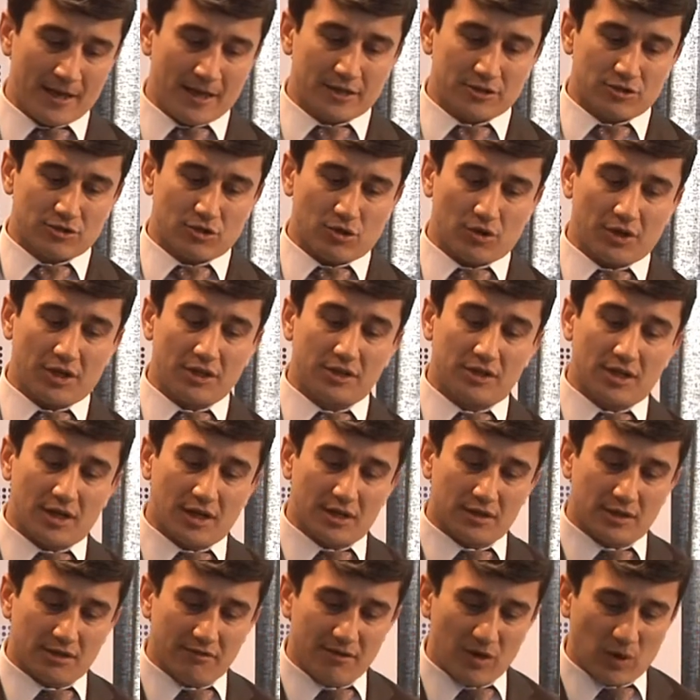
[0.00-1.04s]
So in
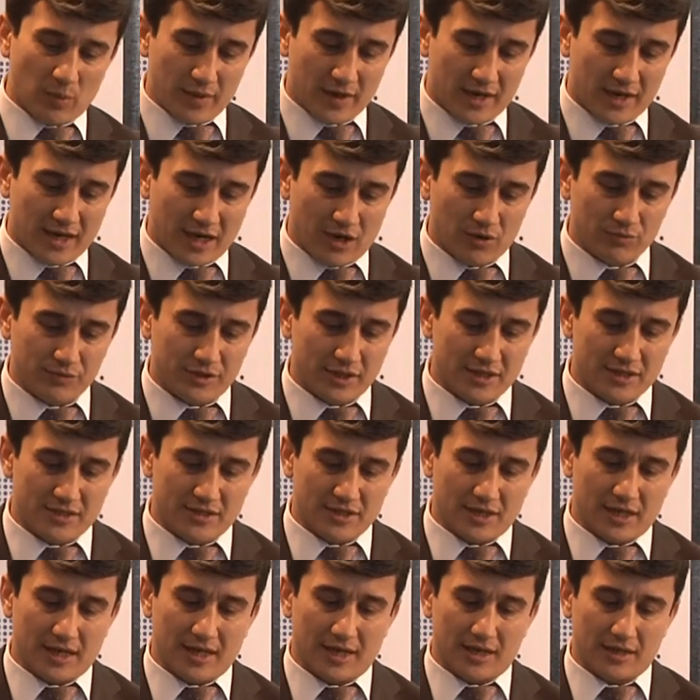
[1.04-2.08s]
the development countries,
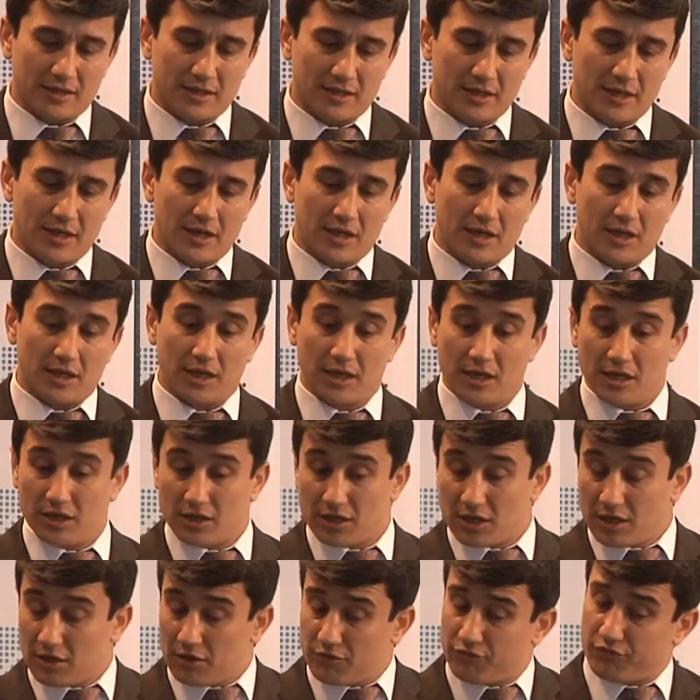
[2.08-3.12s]
uh,
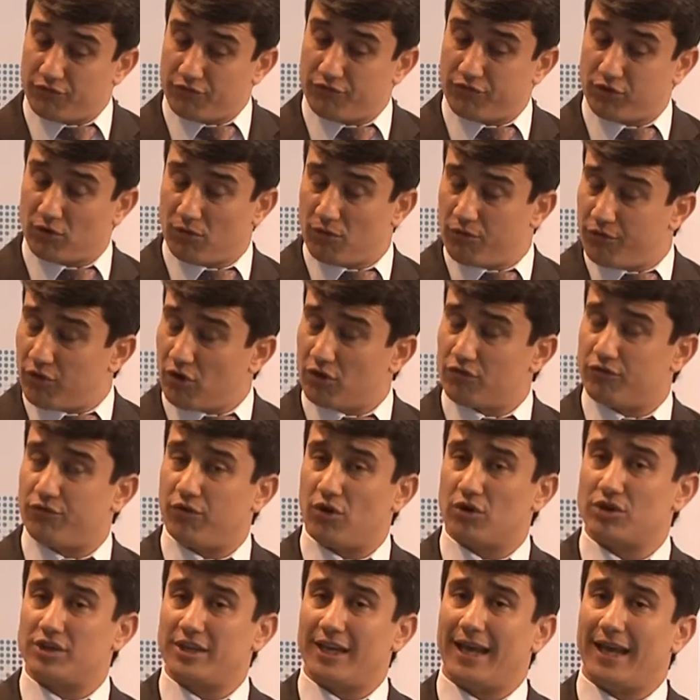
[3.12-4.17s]
in, in from
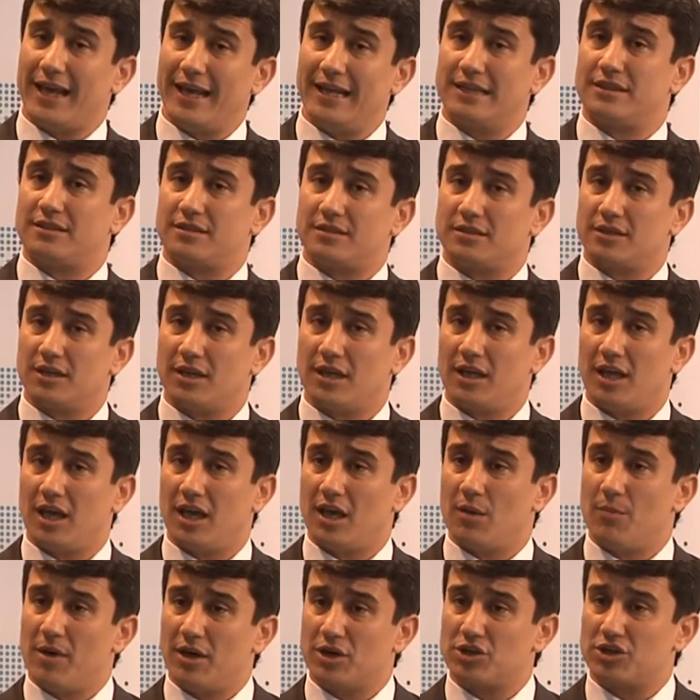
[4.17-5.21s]
48
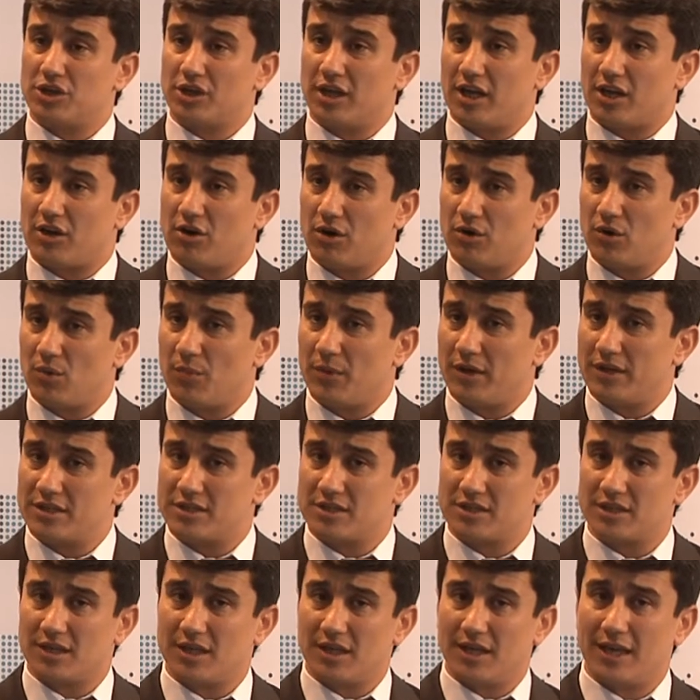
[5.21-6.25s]
emerging
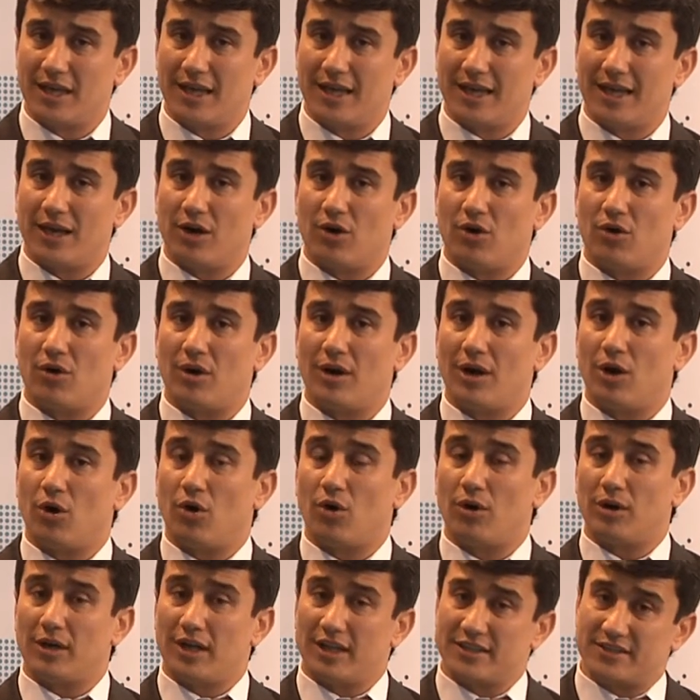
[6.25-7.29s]
economies, or,
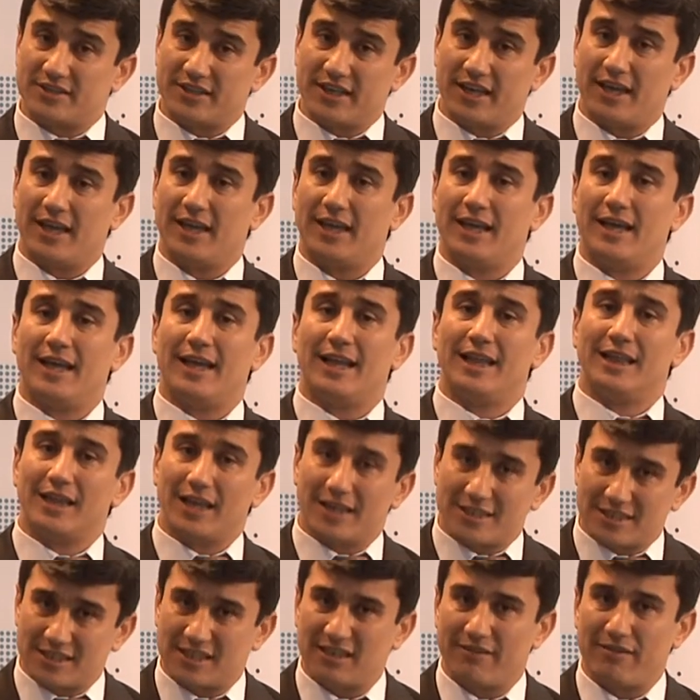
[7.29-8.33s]
or let's say
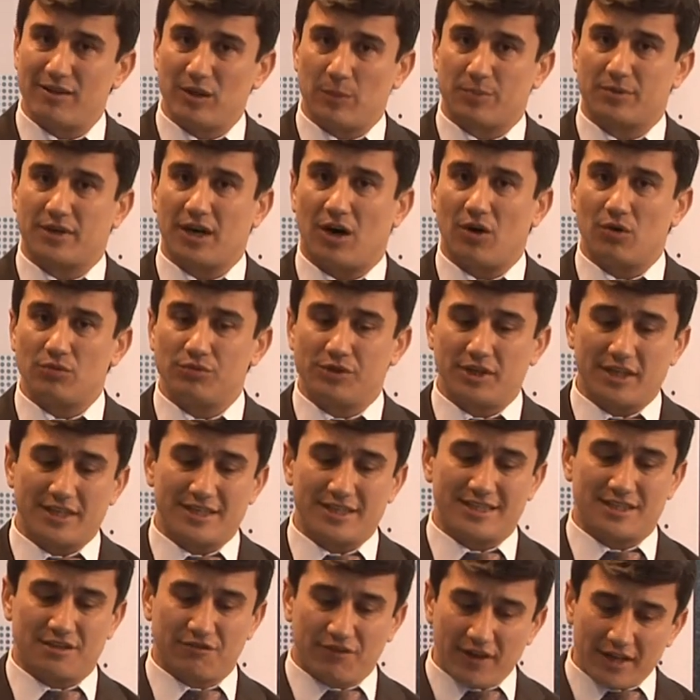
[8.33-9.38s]
less developed
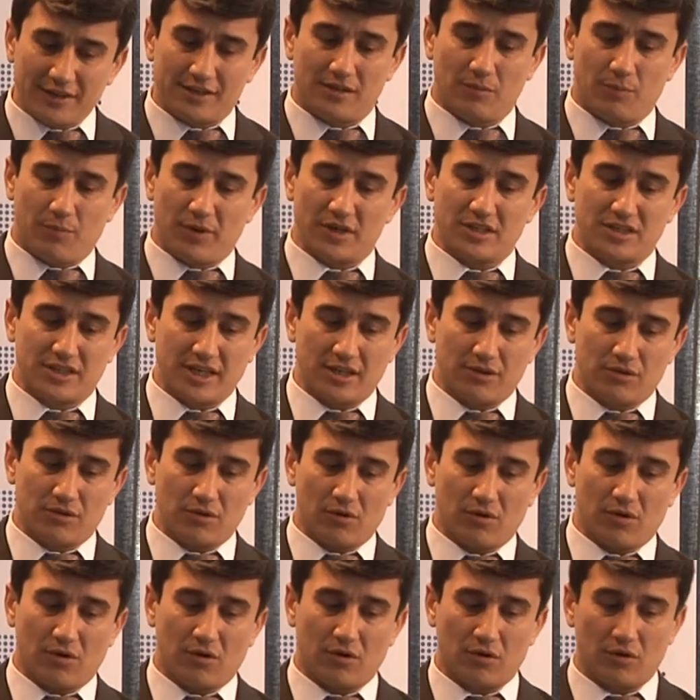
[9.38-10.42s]
countries, 20%
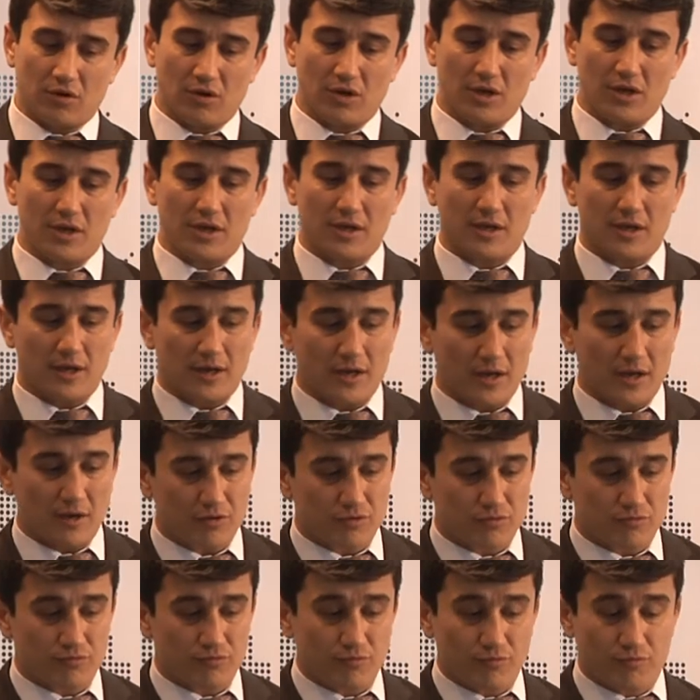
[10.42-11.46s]
or uh,
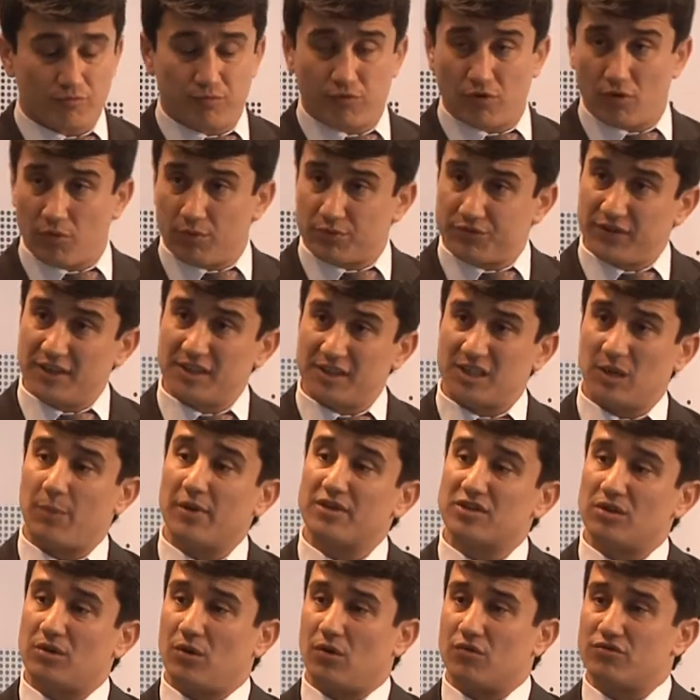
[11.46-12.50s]
for
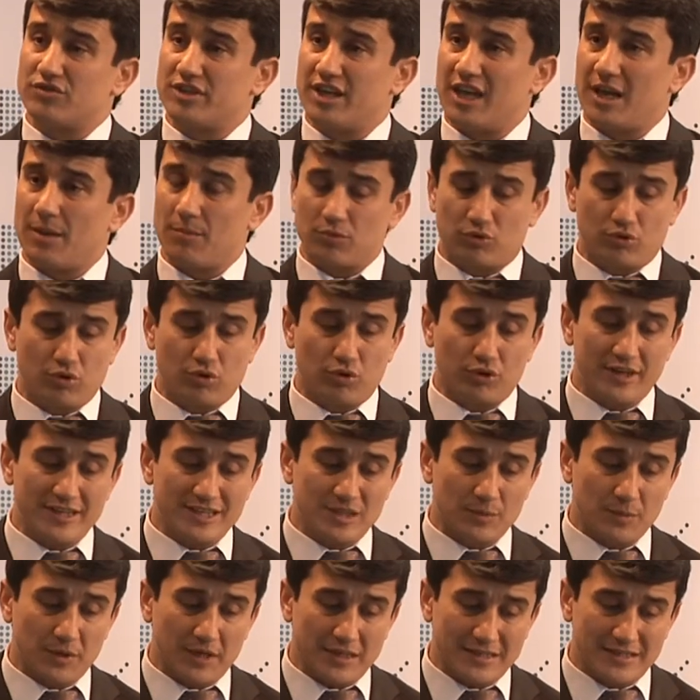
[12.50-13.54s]
20% of them,
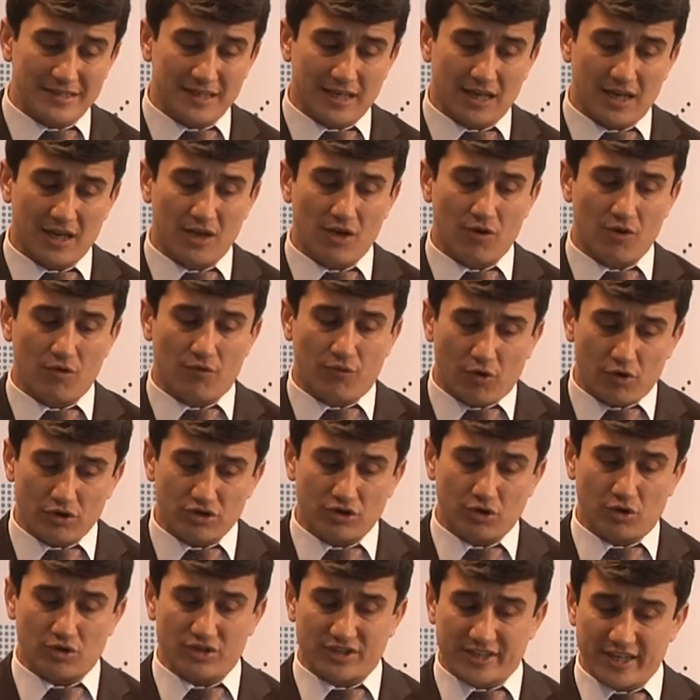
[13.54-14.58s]
tourism is a
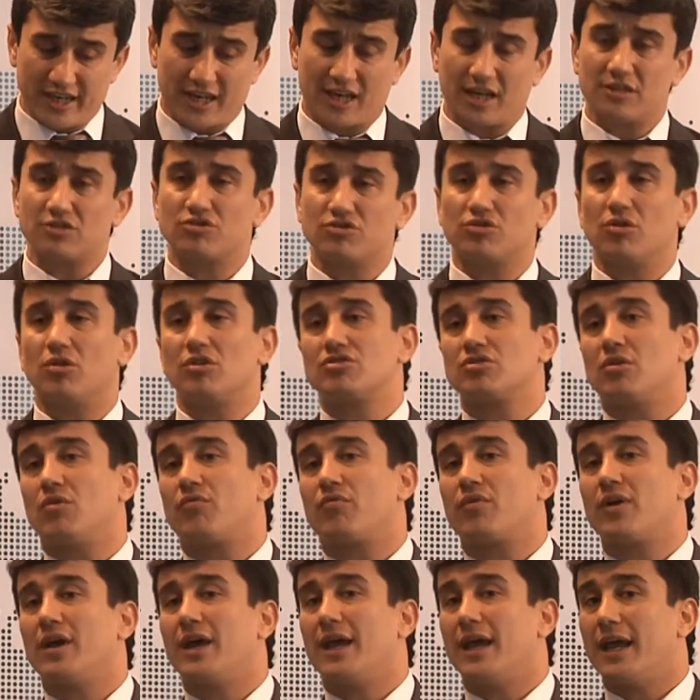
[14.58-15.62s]
first or second source
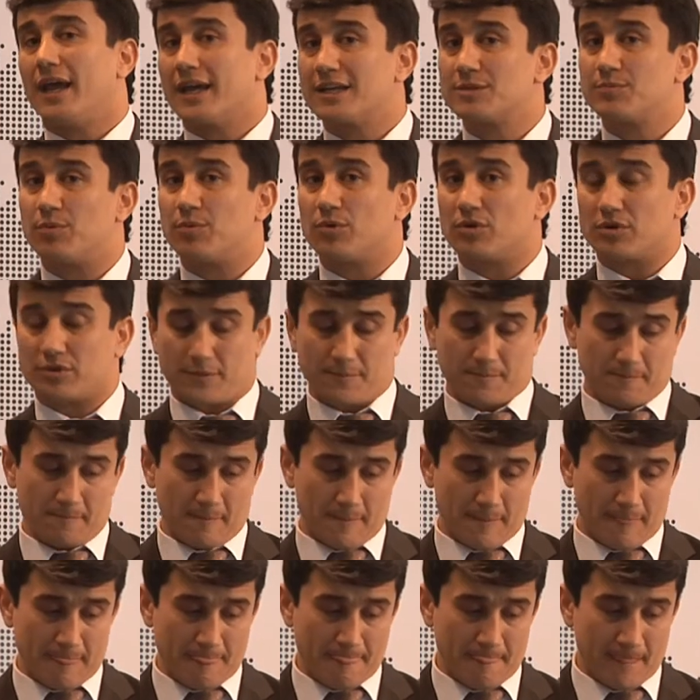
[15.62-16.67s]
of export.
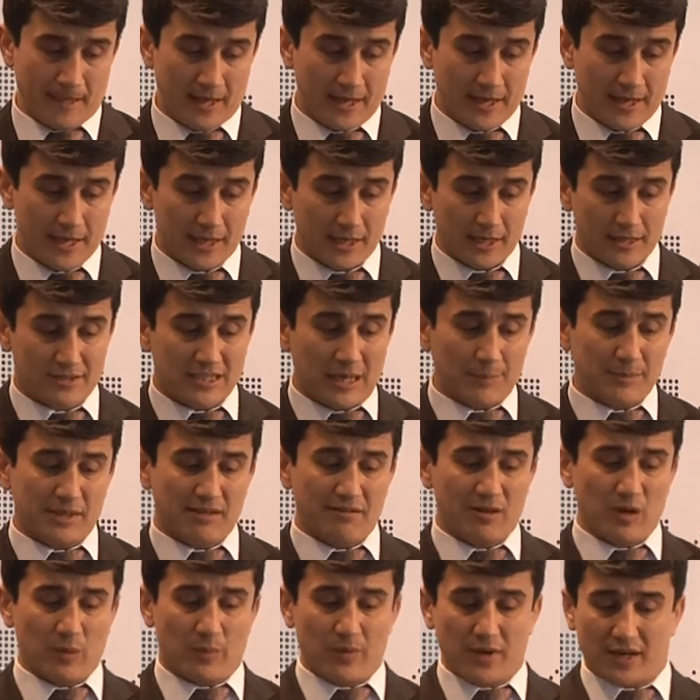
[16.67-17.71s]
In some
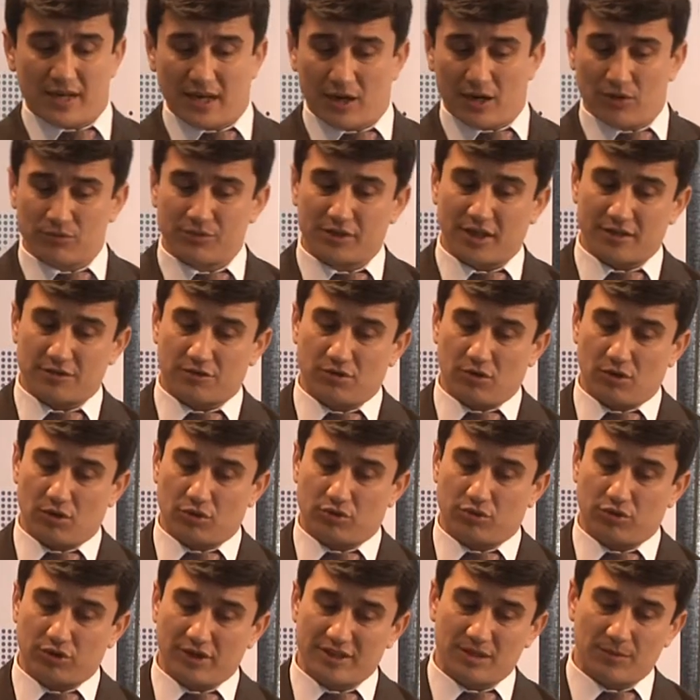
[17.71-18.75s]
developing countries,
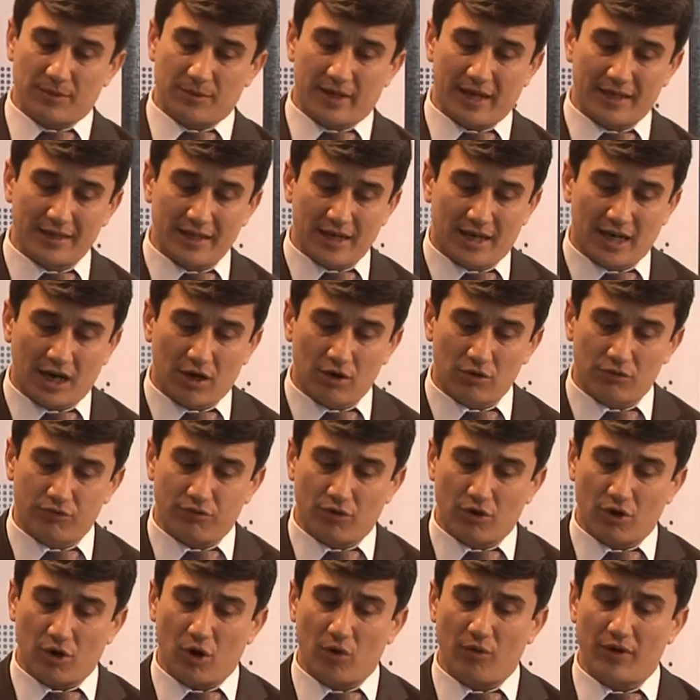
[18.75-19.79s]
tourism can account
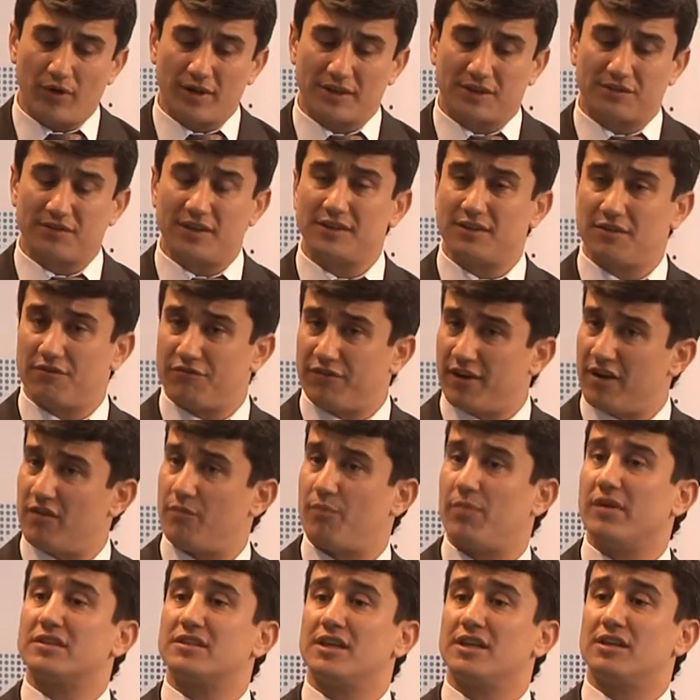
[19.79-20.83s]
for over
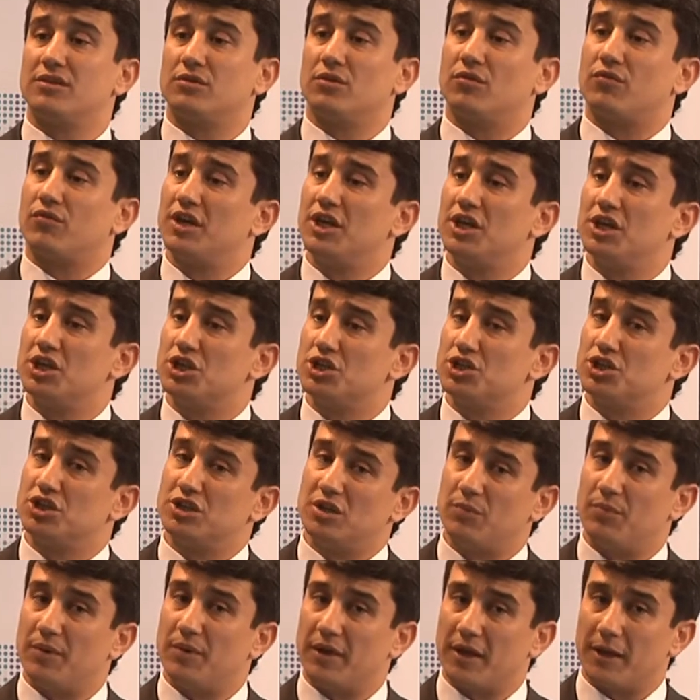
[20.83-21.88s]
25% of
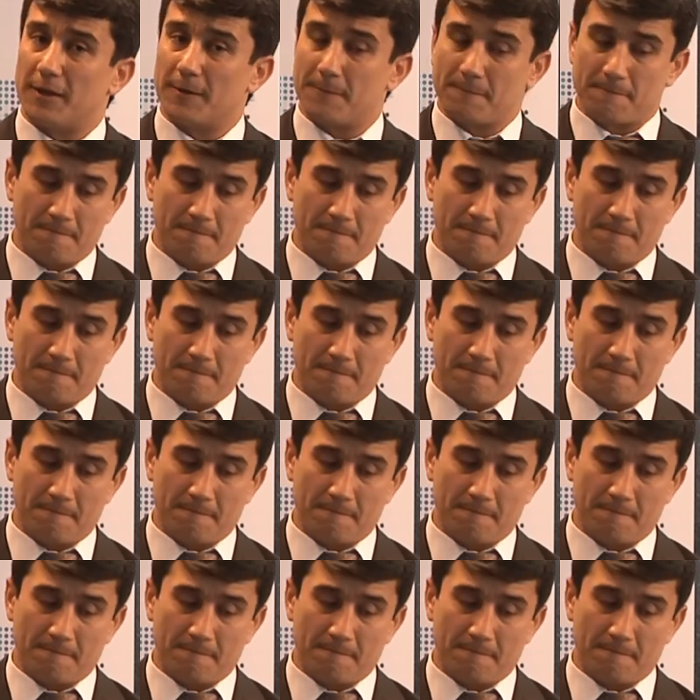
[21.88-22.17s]
GDP.